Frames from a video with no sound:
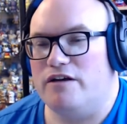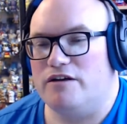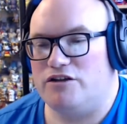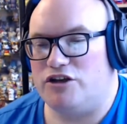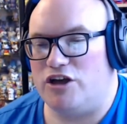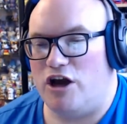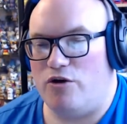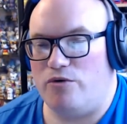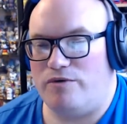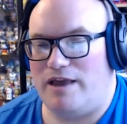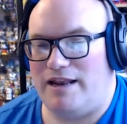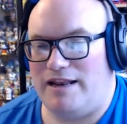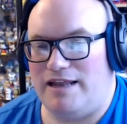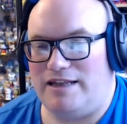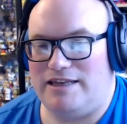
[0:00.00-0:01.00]
So
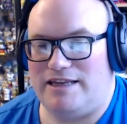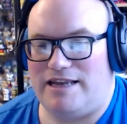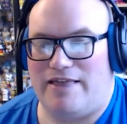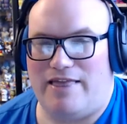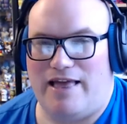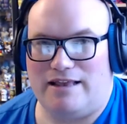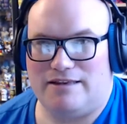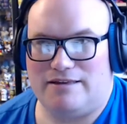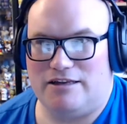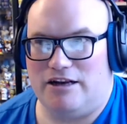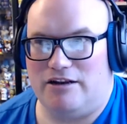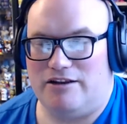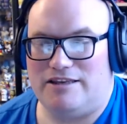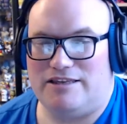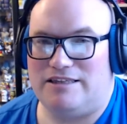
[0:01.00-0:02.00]
they need to get that,
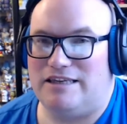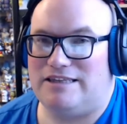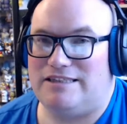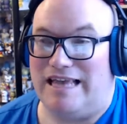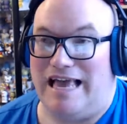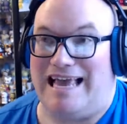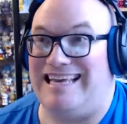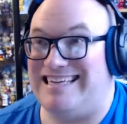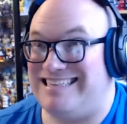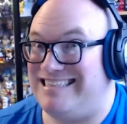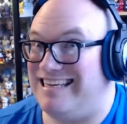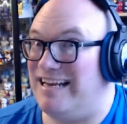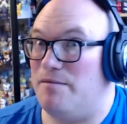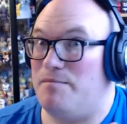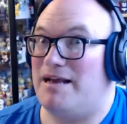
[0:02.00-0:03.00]
you know, this is a
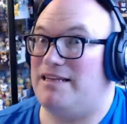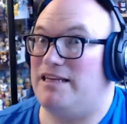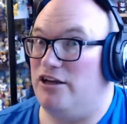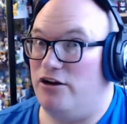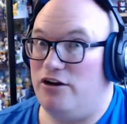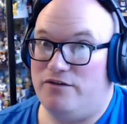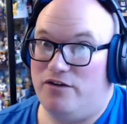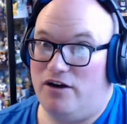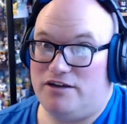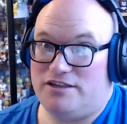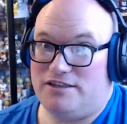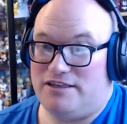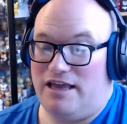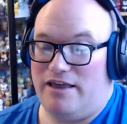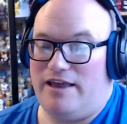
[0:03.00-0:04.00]
cinematic
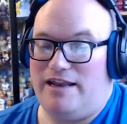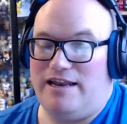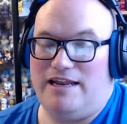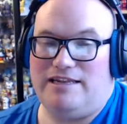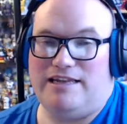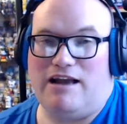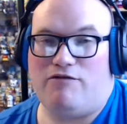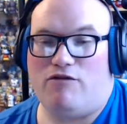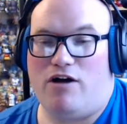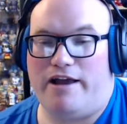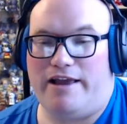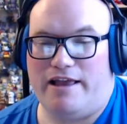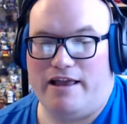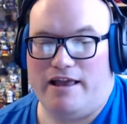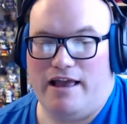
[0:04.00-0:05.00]
universe that they need to get
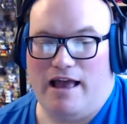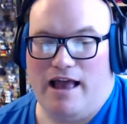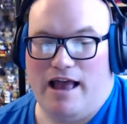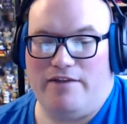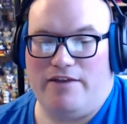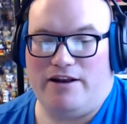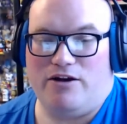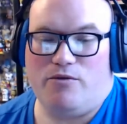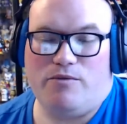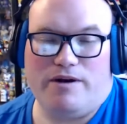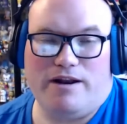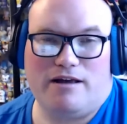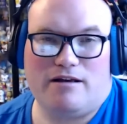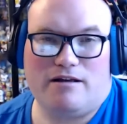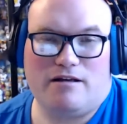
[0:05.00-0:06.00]
right, and they don't
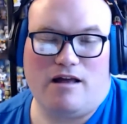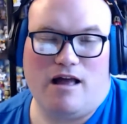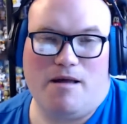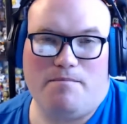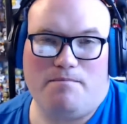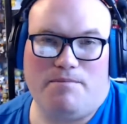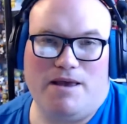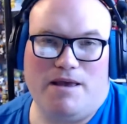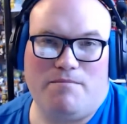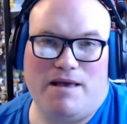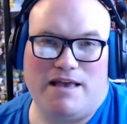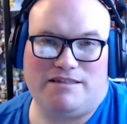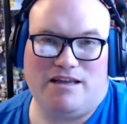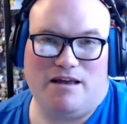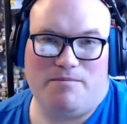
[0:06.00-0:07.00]
want it being
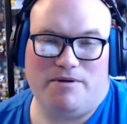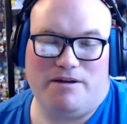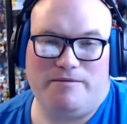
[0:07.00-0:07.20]
messed up.